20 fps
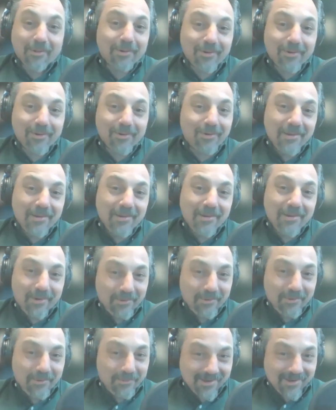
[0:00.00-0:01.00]
although
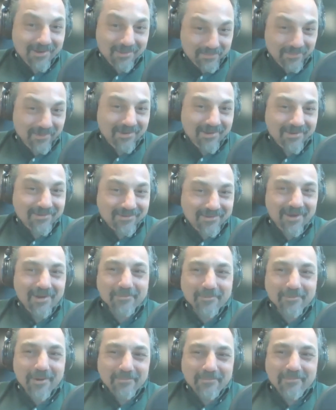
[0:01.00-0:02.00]
anybody who thinks being a
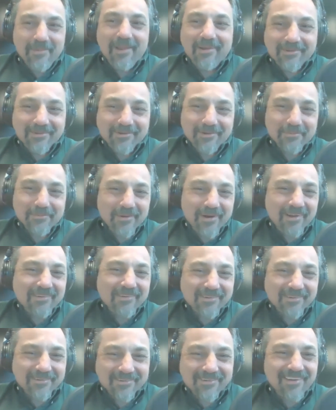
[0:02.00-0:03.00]
state rep makes you
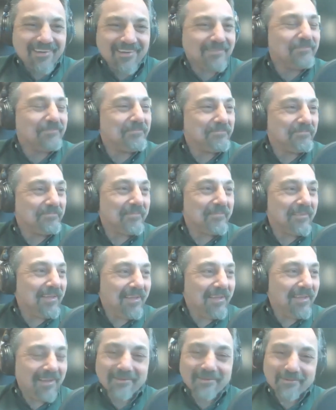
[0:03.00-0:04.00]
rich is uh,
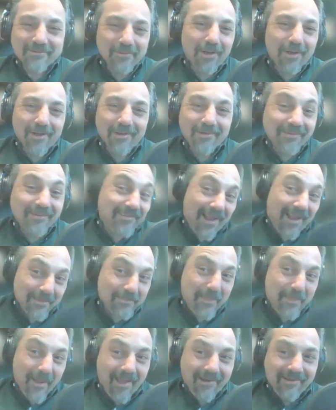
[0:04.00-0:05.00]
is wrong. It's not
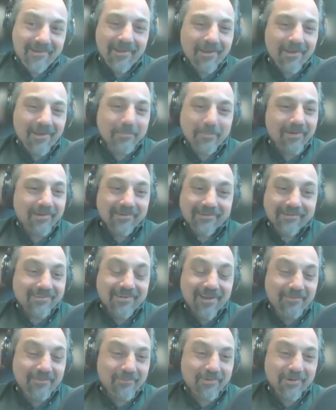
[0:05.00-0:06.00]
a bad gig, but it's
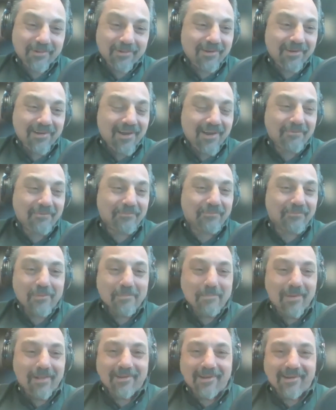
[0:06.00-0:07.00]
definitely not for
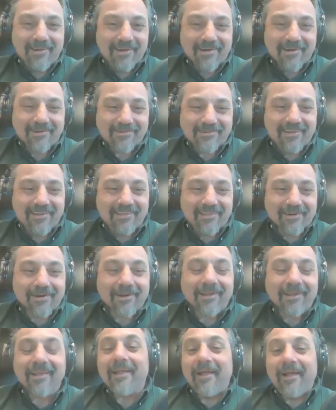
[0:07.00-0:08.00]
millionaires
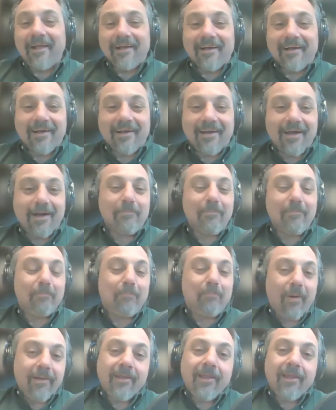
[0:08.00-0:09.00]
either. Um,
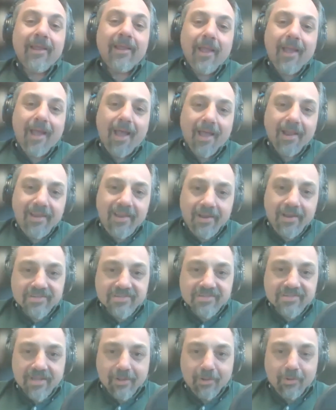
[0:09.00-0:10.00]
but how do you
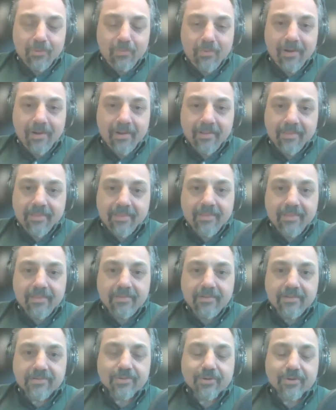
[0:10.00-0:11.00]
deal with
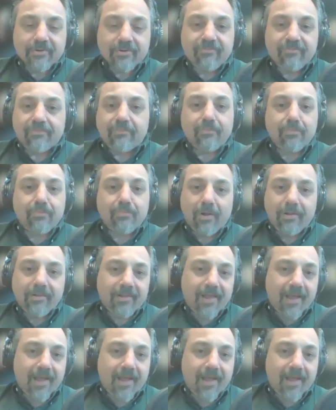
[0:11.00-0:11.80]
sort of what